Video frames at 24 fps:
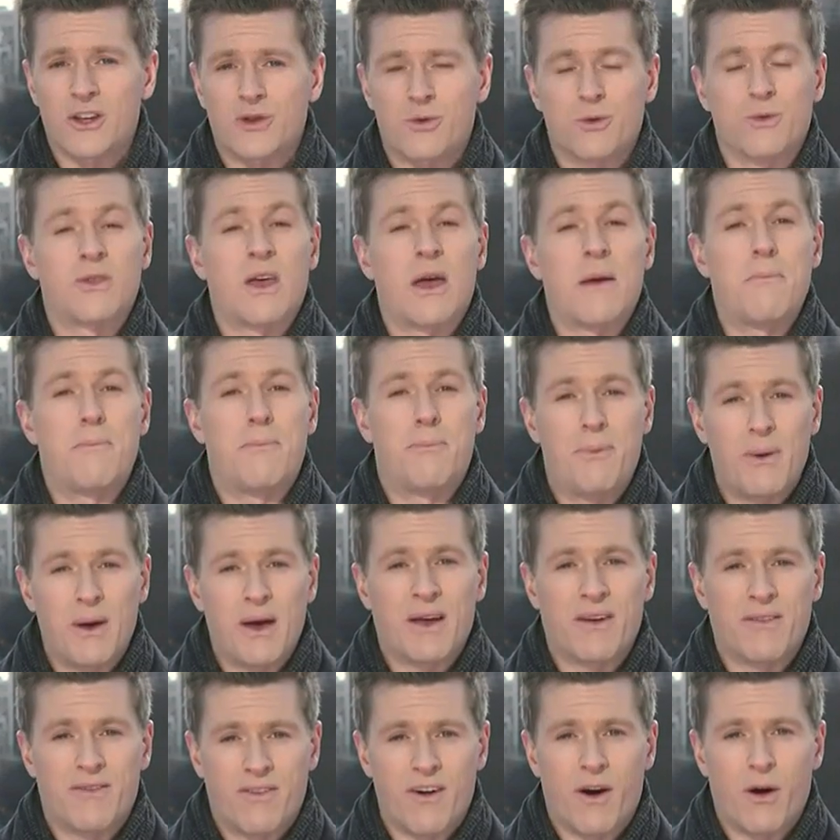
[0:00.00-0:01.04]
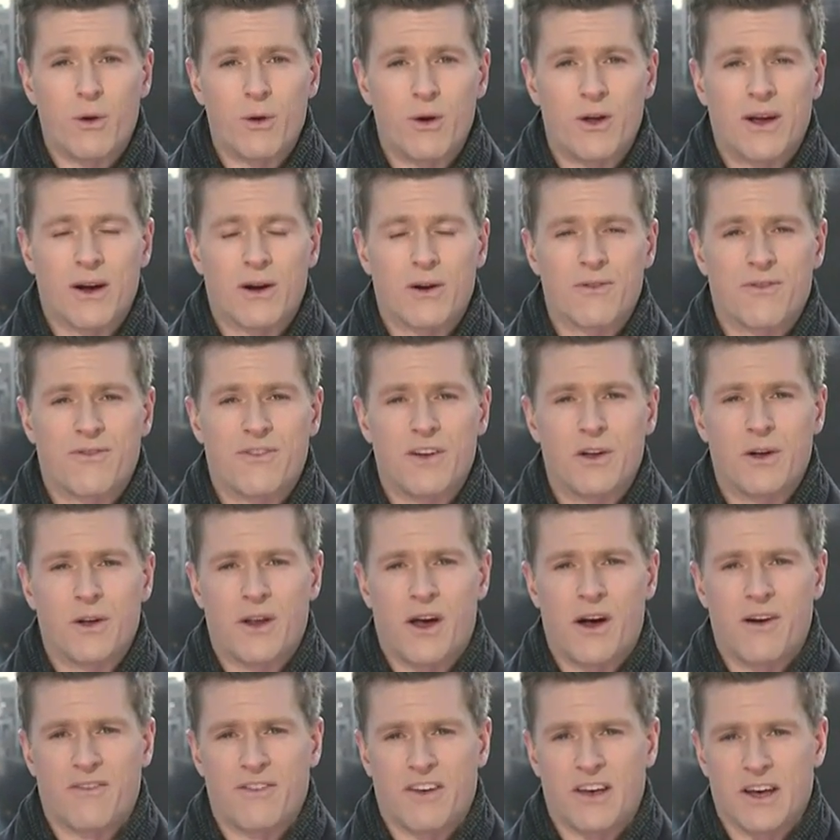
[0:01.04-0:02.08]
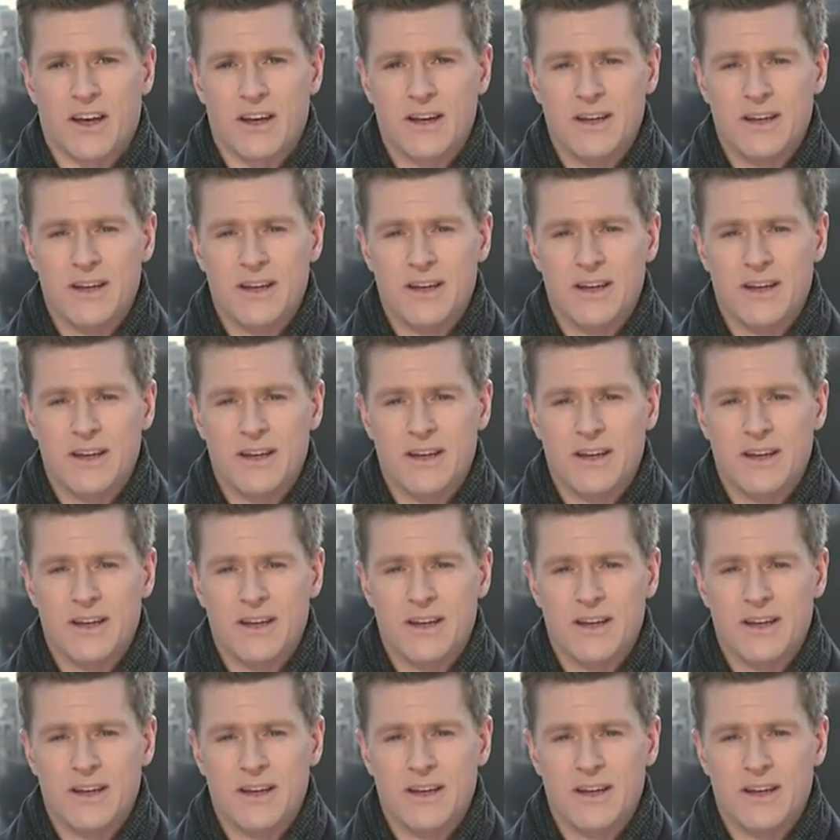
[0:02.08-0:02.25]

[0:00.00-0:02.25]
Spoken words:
with a big vote here in Philadelphia.